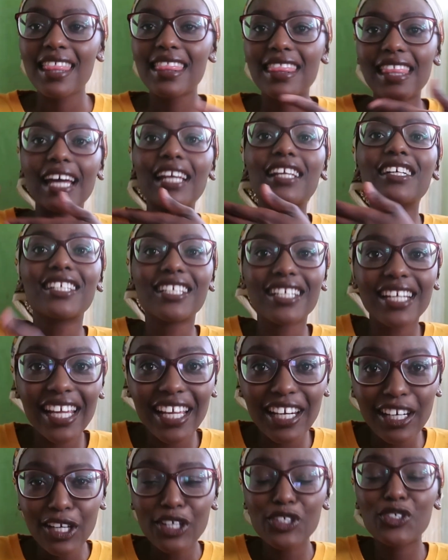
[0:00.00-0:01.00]
"Then
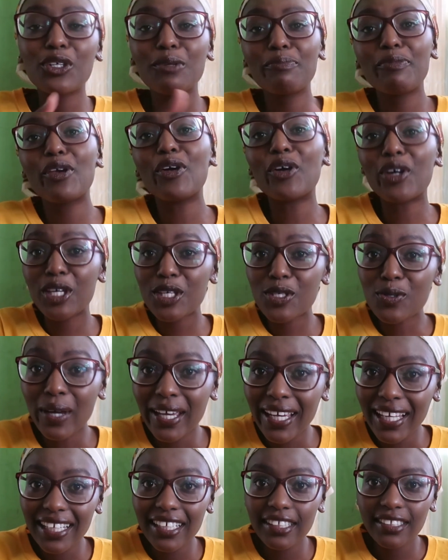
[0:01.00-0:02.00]
Green should be your
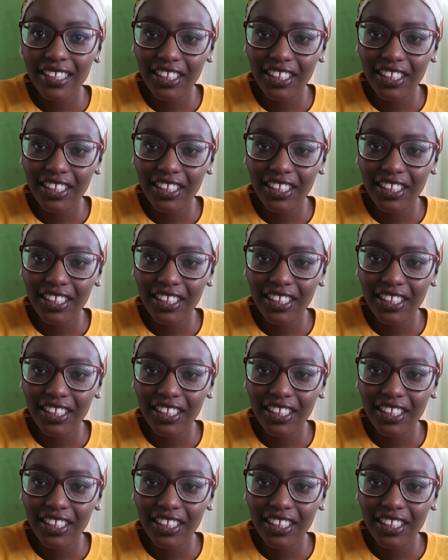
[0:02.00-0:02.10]
Kiswahili